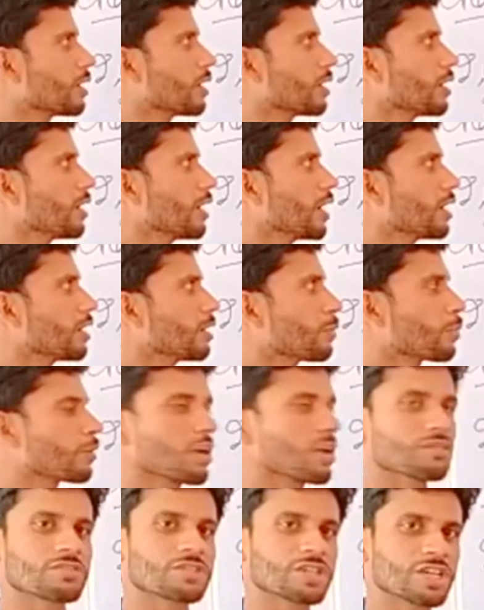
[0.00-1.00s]
and
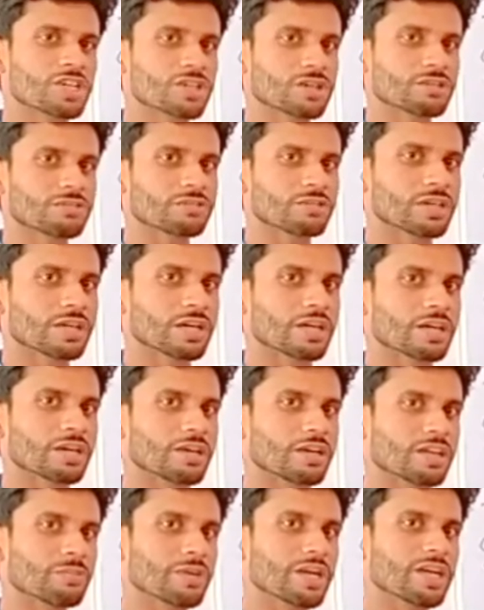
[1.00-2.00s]
pronunciations
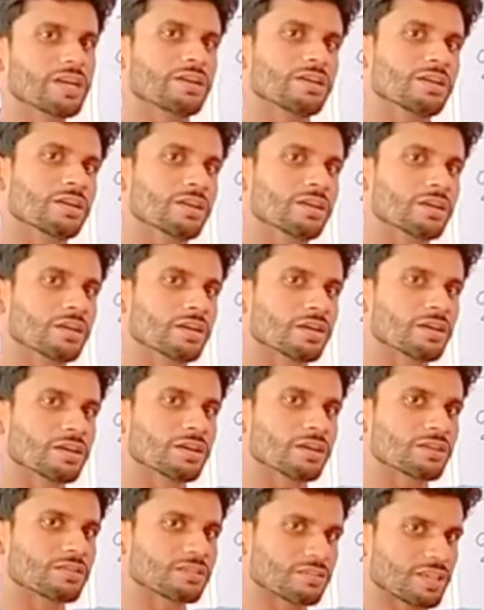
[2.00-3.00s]
remain
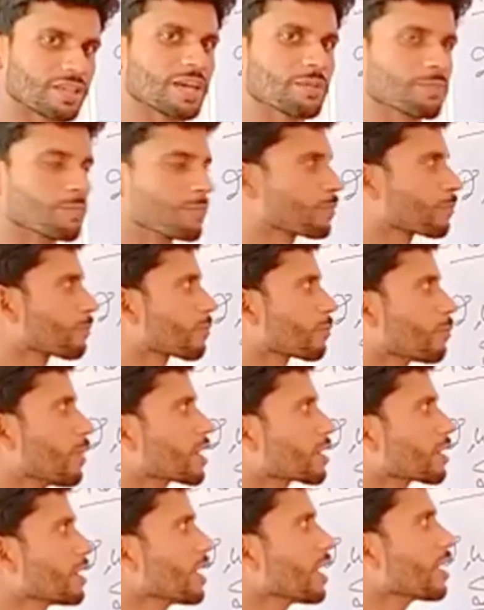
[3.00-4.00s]
same.
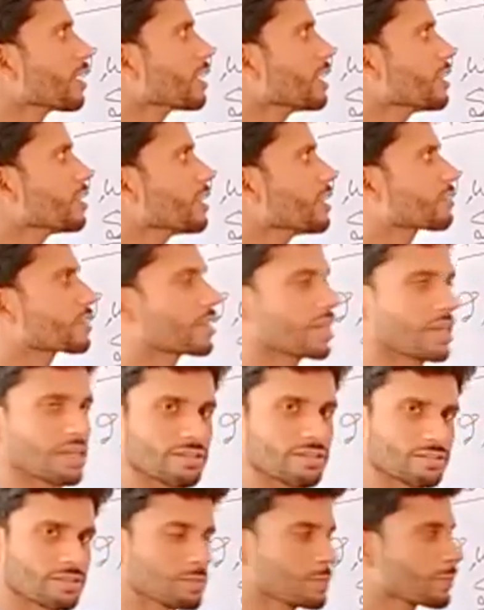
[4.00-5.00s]
But here in this case,